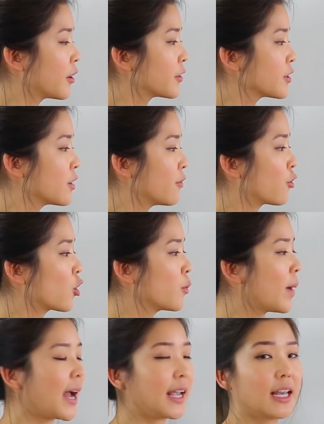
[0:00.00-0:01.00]
there's the
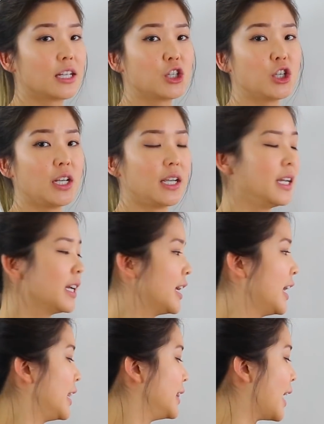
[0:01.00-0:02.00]
verb ing,
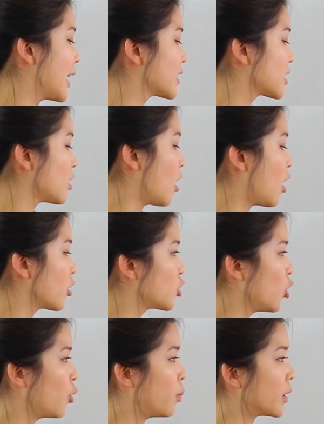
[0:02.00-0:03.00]
next
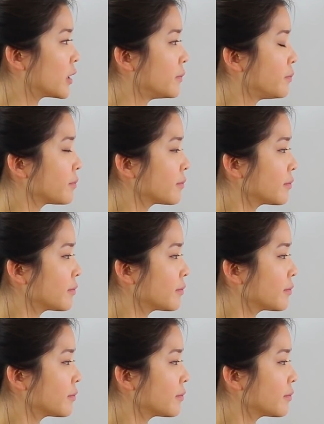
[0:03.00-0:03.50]
October.